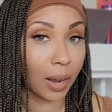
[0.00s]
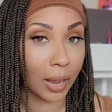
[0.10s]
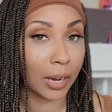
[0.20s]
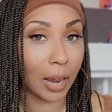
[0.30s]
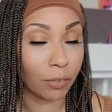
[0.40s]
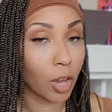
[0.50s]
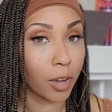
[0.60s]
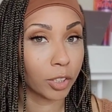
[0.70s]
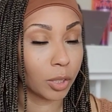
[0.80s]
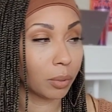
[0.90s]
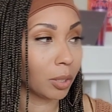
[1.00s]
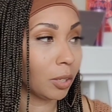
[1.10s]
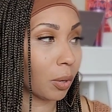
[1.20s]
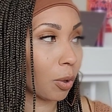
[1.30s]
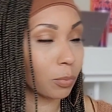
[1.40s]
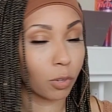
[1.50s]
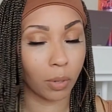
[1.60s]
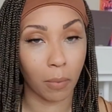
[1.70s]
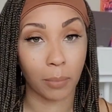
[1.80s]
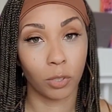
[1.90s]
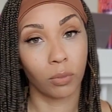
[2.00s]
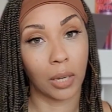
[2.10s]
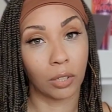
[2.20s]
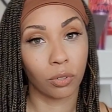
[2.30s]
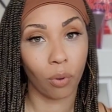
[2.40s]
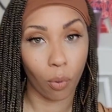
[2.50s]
and I've talked to, you know, homeschooling moms whose kids are